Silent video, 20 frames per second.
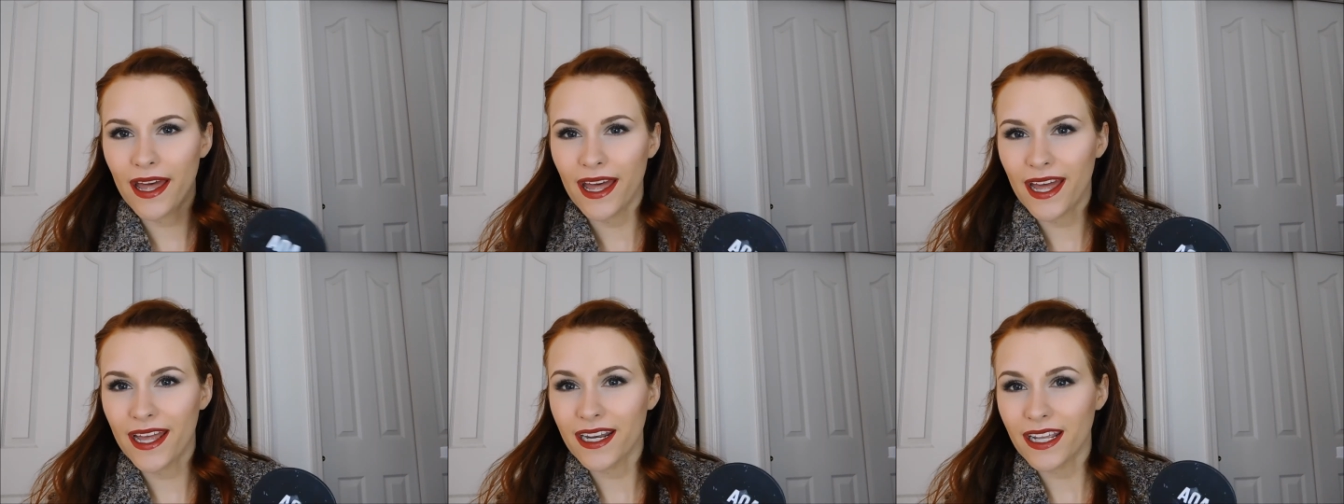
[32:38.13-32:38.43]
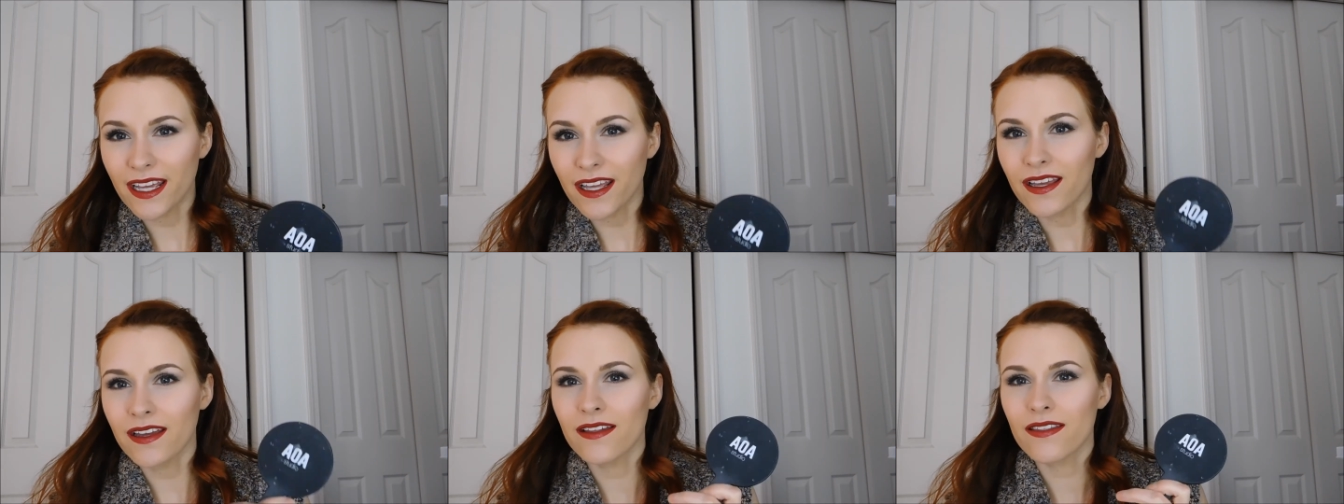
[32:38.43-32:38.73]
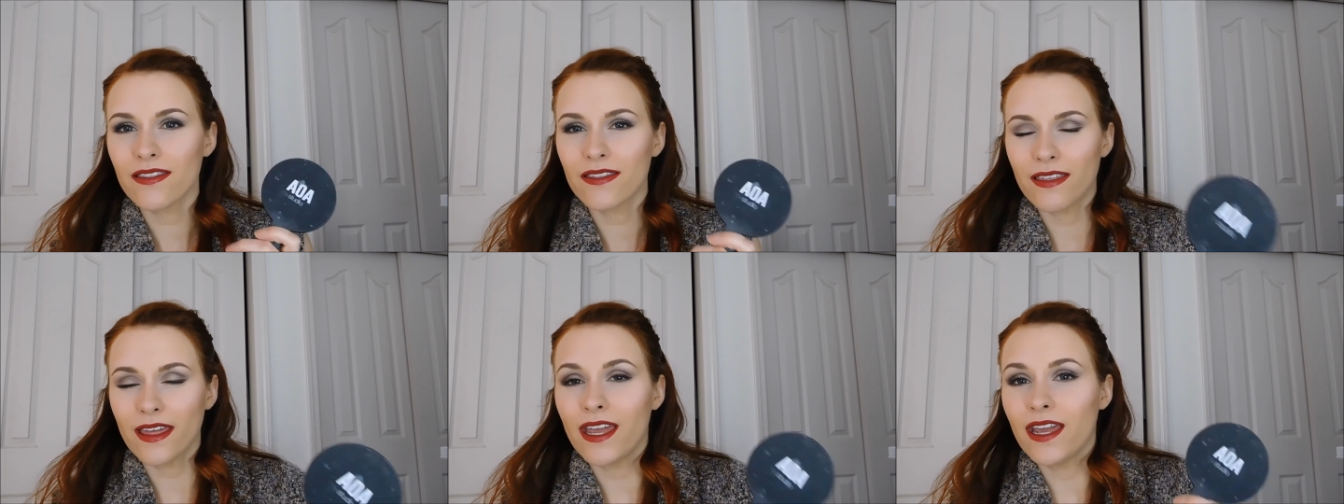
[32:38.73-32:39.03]

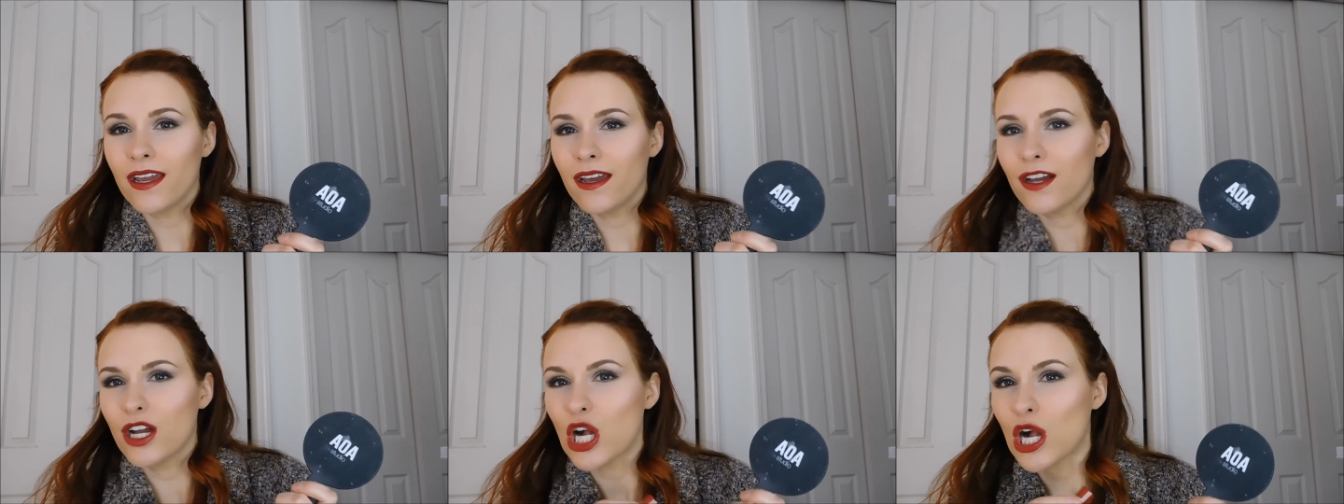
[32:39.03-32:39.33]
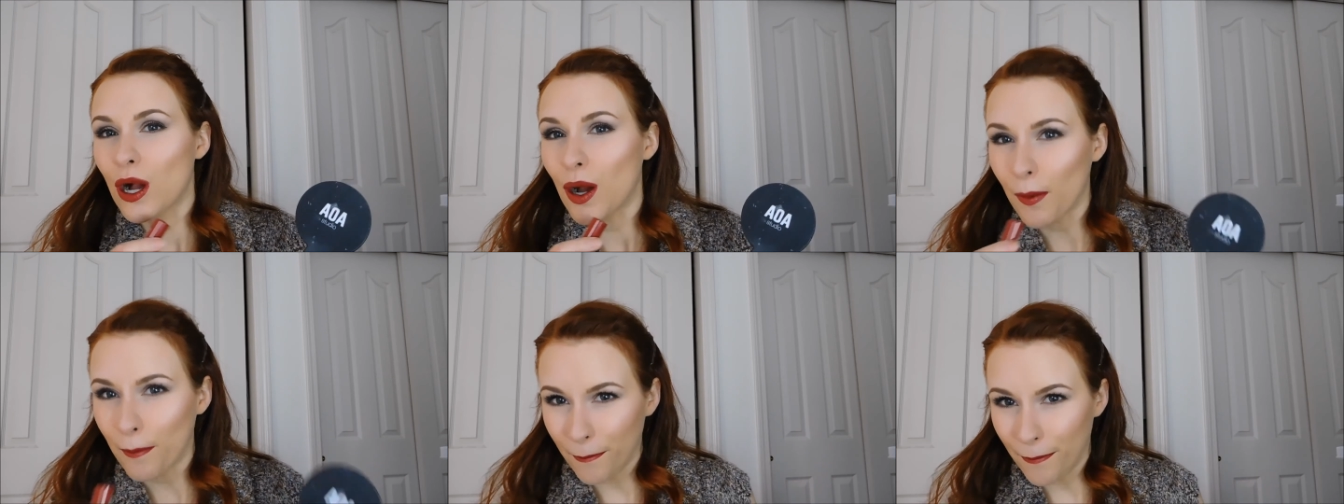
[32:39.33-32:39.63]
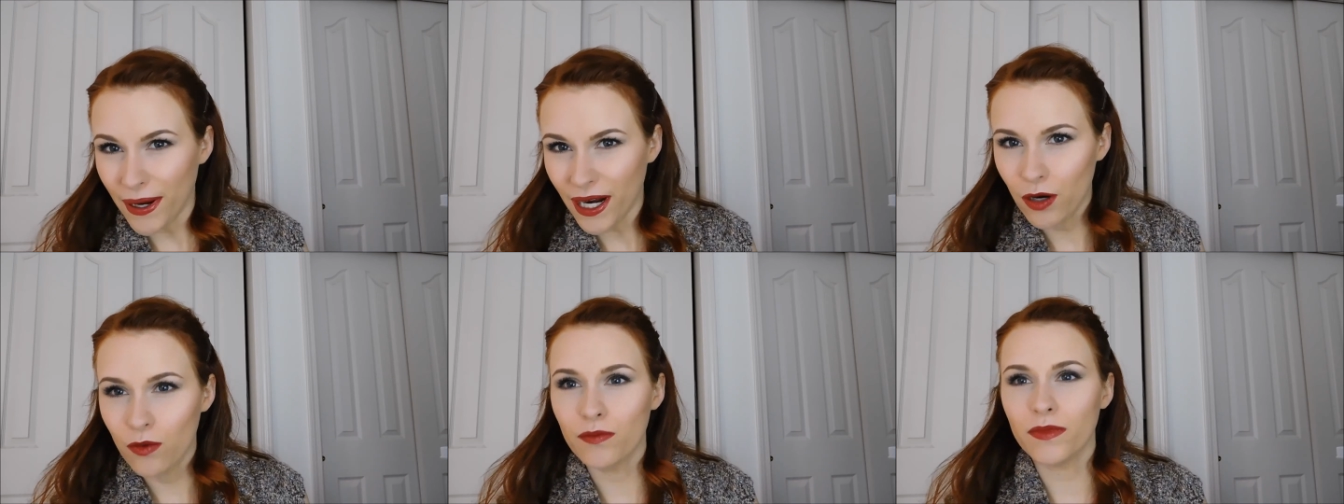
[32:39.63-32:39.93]
anything
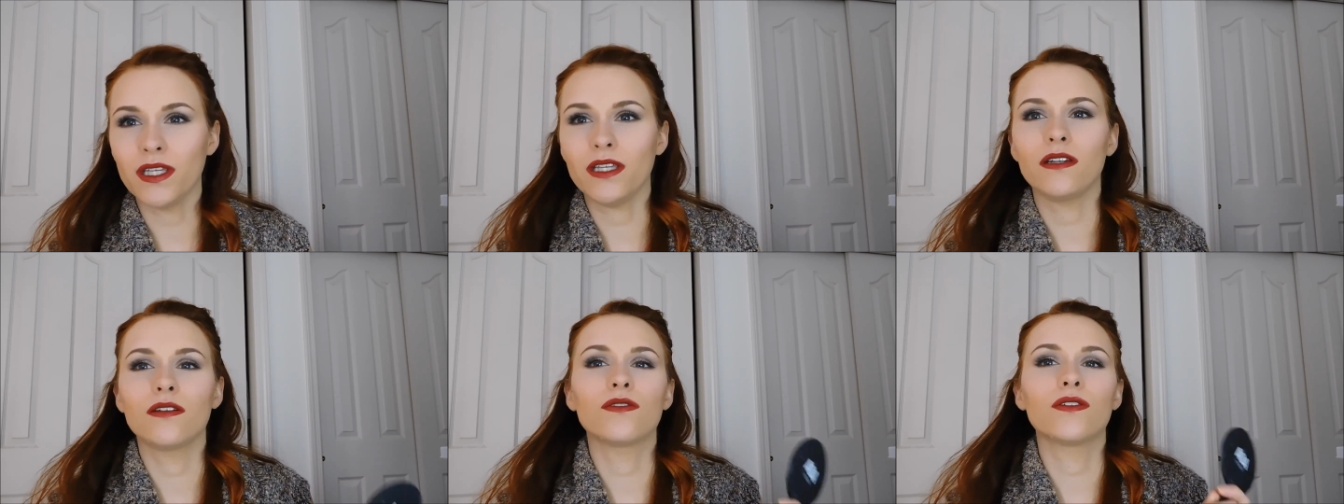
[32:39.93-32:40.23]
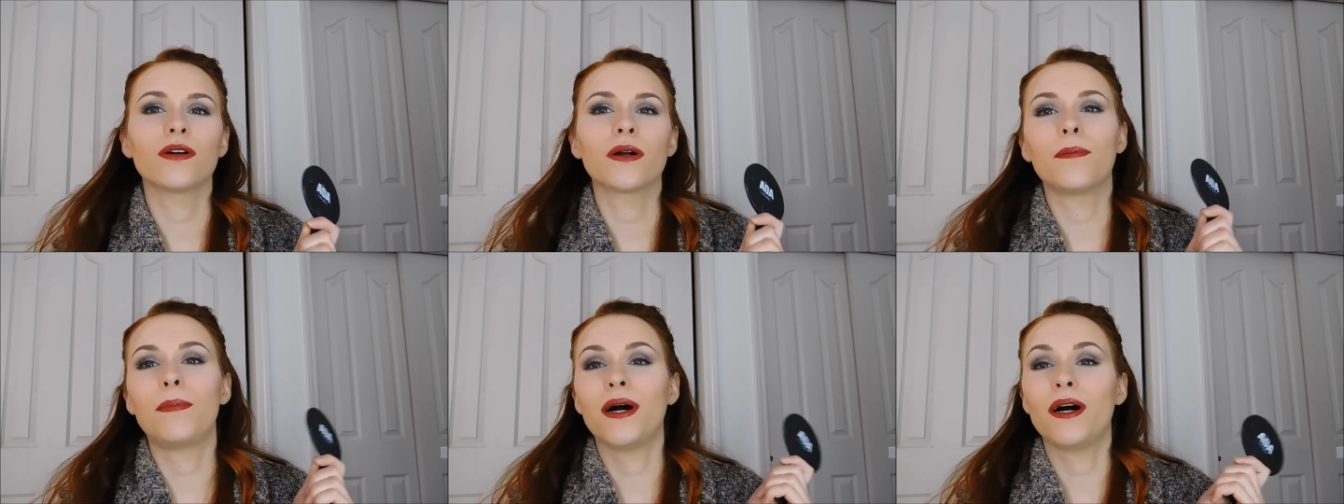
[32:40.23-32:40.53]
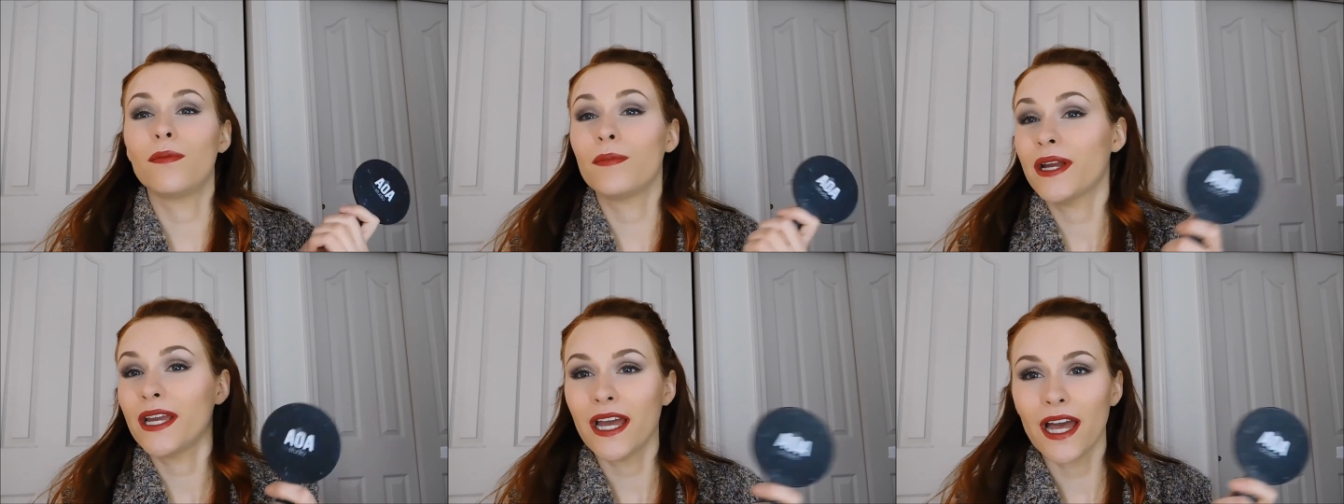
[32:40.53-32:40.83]
about me or
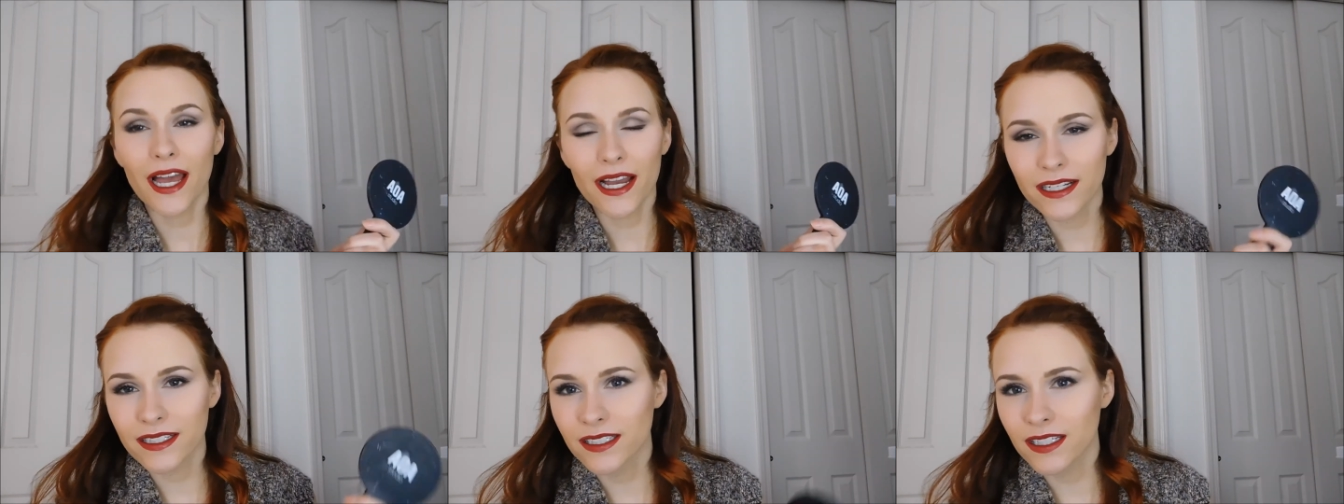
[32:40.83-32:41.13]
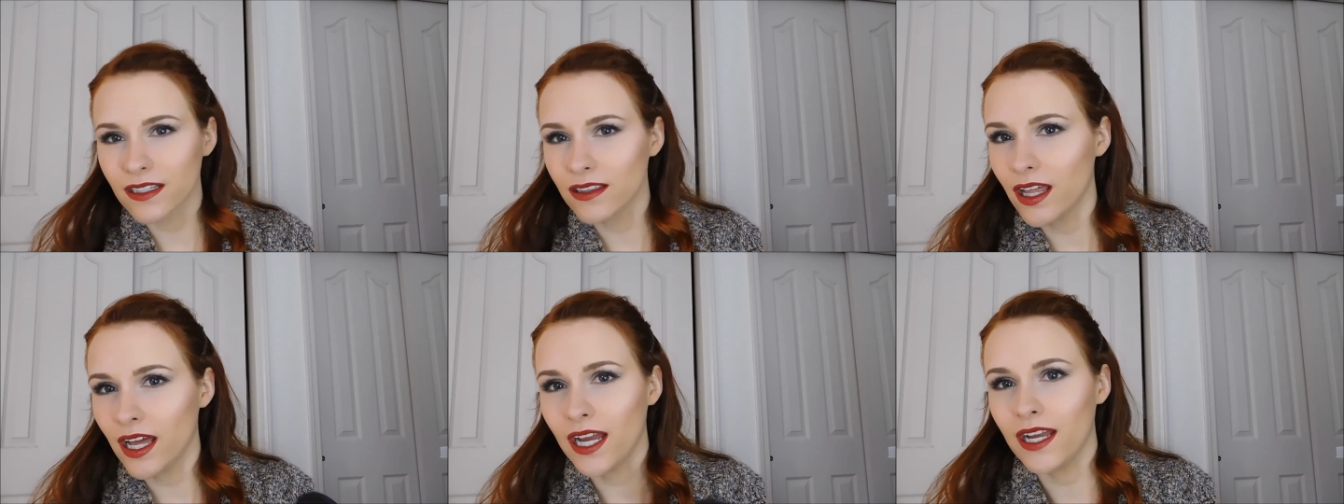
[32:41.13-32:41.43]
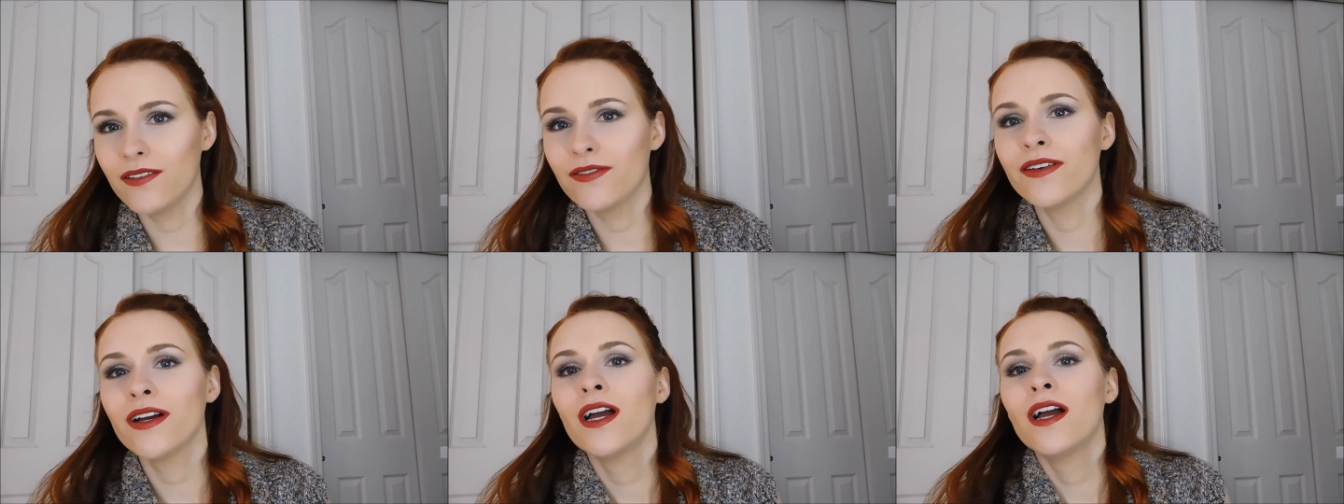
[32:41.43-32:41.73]
about my hectic
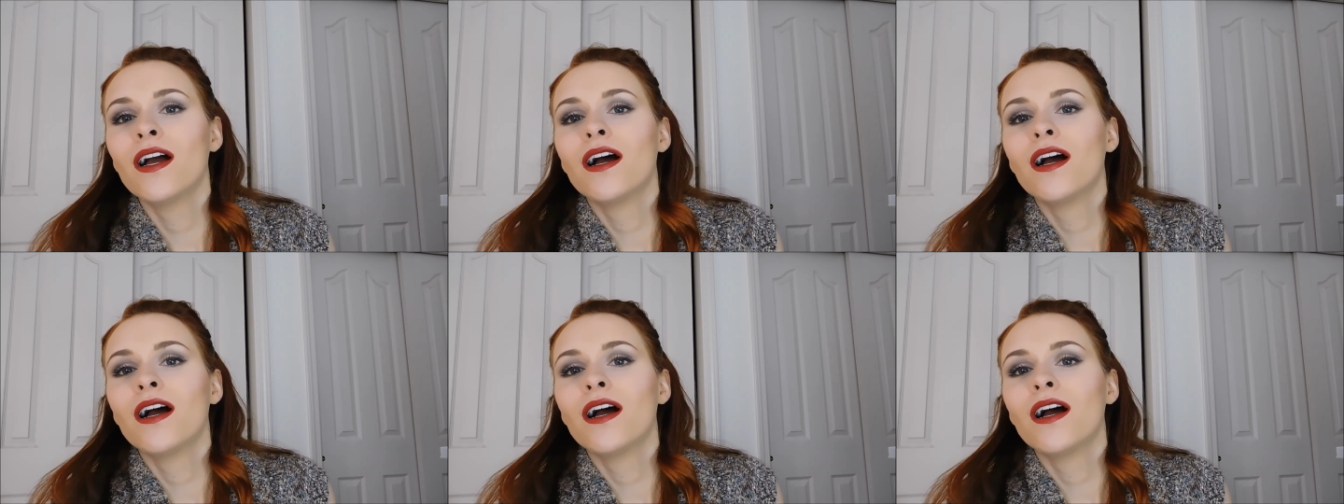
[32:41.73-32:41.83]
life.